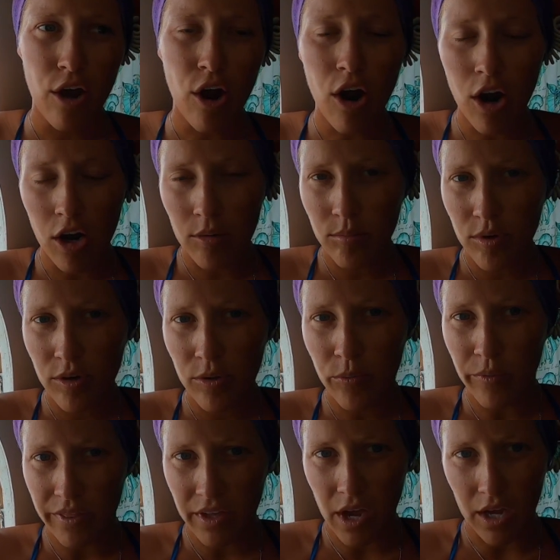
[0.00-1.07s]
harbor
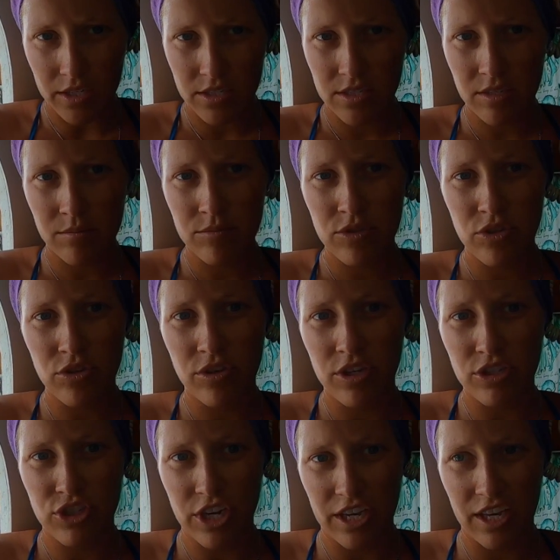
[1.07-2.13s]
with customs, so you
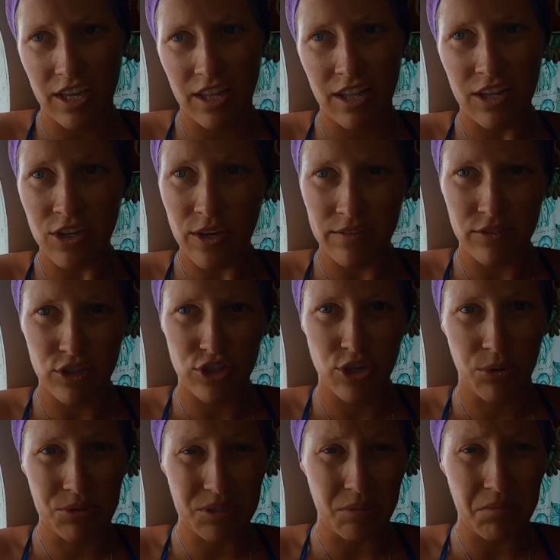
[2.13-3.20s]
can check in and you have to
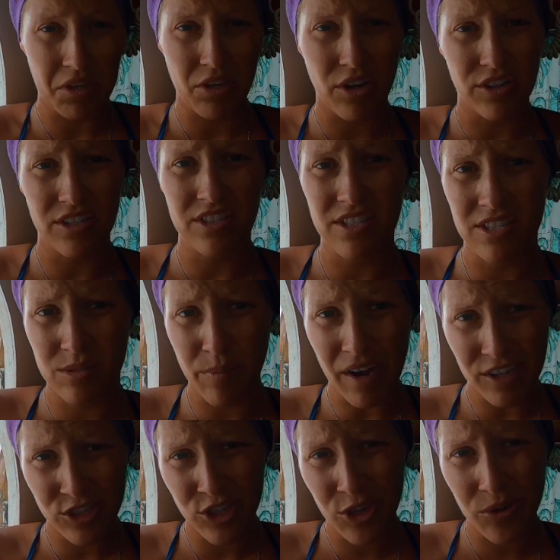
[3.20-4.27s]
show something called a
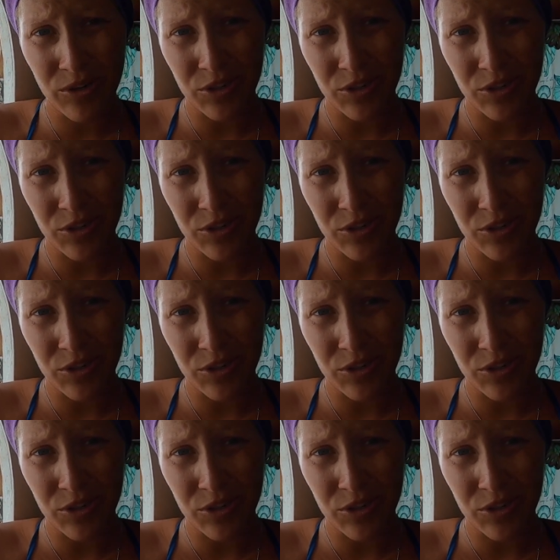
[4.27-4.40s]
despacho,